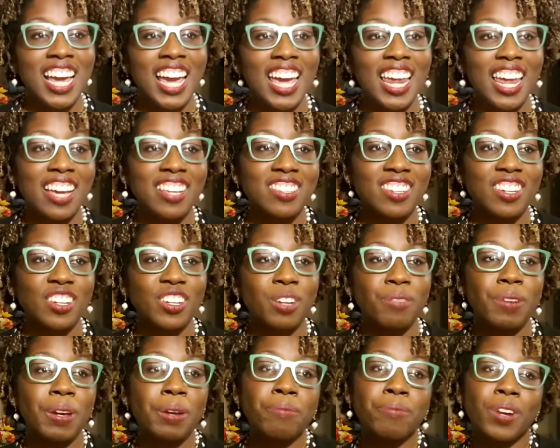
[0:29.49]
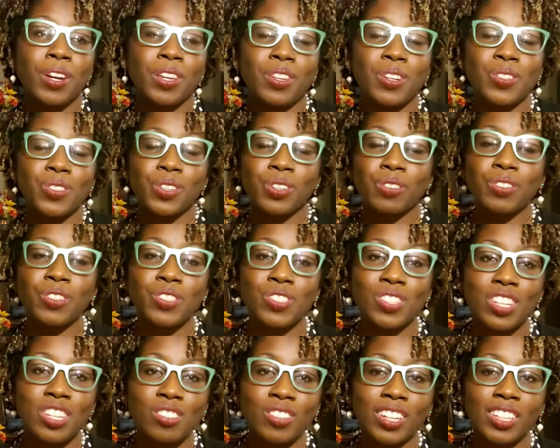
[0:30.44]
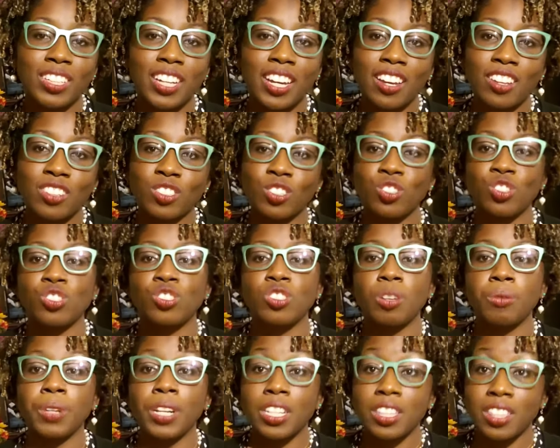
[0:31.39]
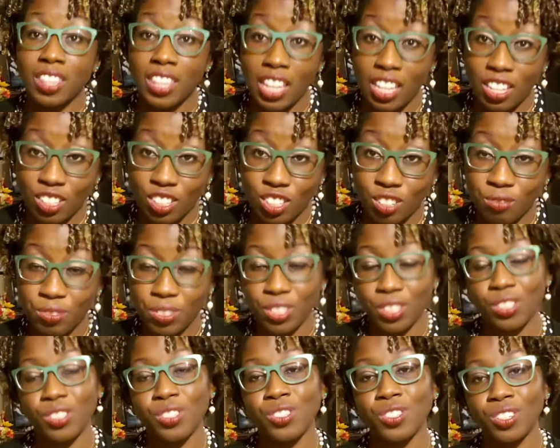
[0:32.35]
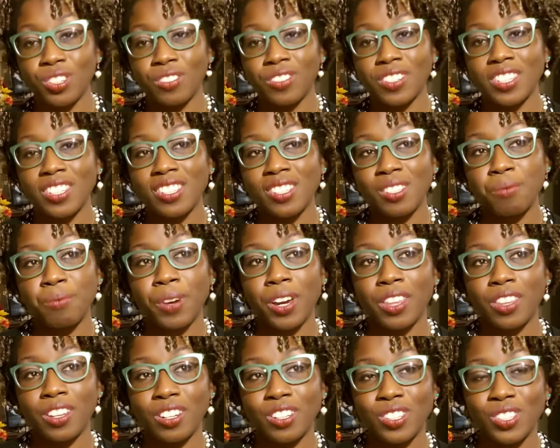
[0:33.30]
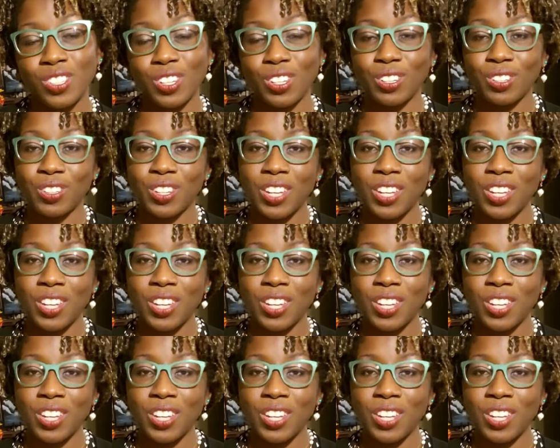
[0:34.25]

And I say, you know, my brother's overseas right now, so she told me to thank you for your service, brother. So,